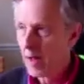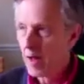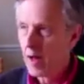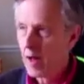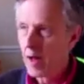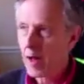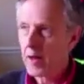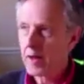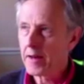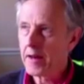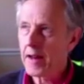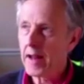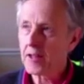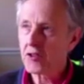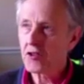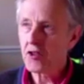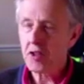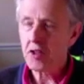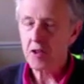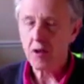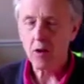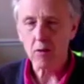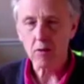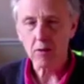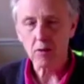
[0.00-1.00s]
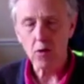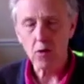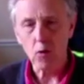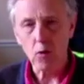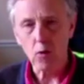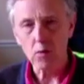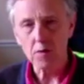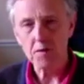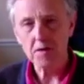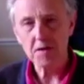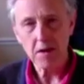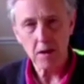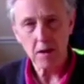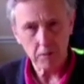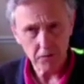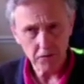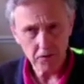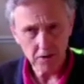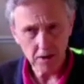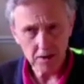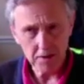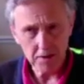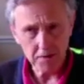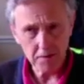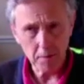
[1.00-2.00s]
It actually got called
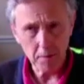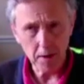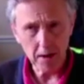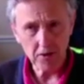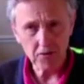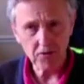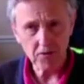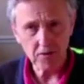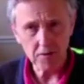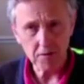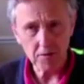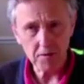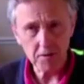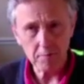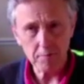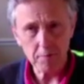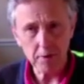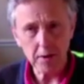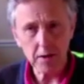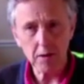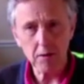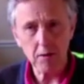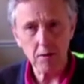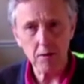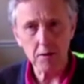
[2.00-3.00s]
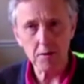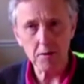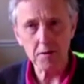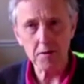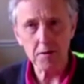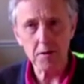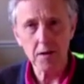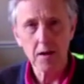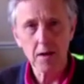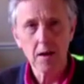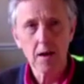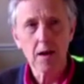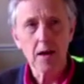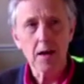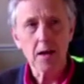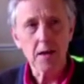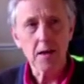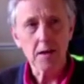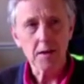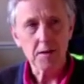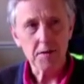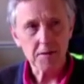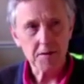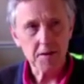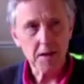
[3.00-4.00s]
Self-Transformations because
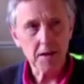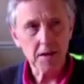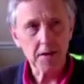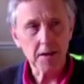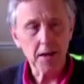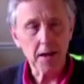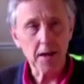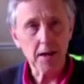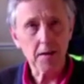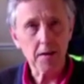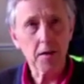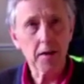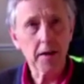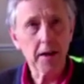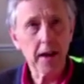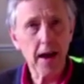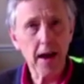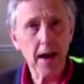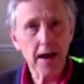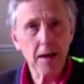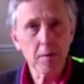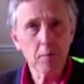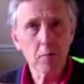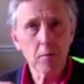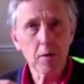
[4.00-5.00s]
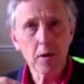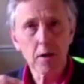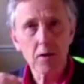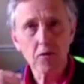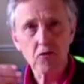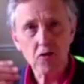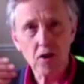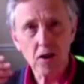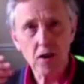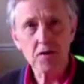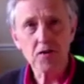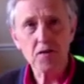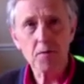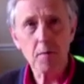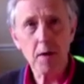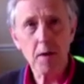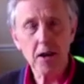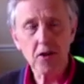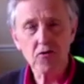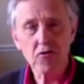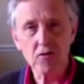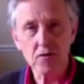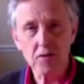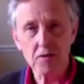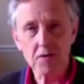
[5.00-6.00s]
in Sydney, the name
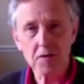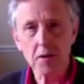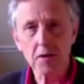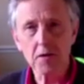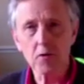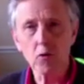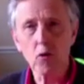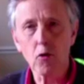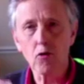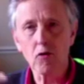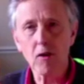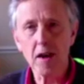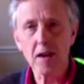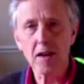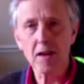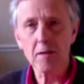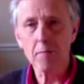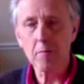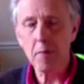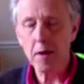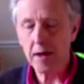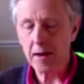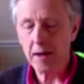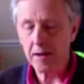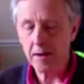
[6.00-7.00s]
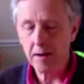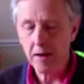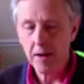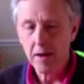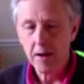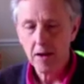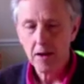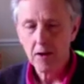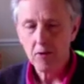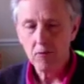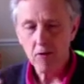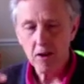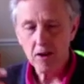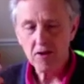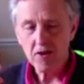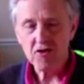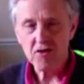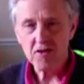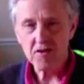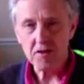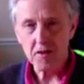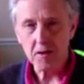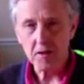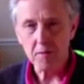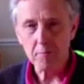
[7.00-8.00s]
Transformations had already been
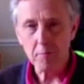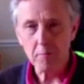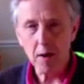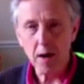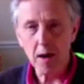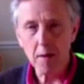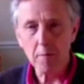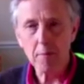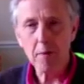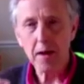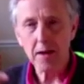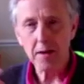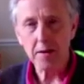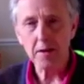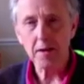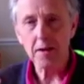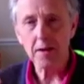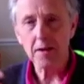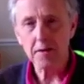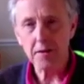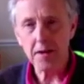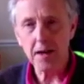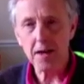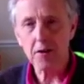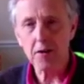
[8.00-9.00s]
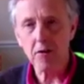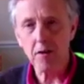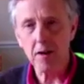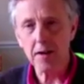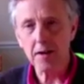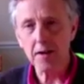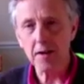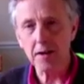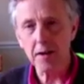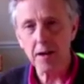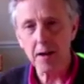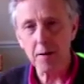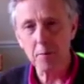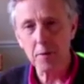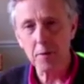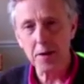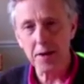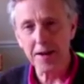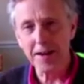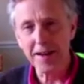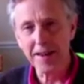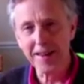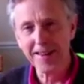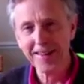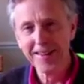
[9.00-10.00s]
registered by a painting and decorating company.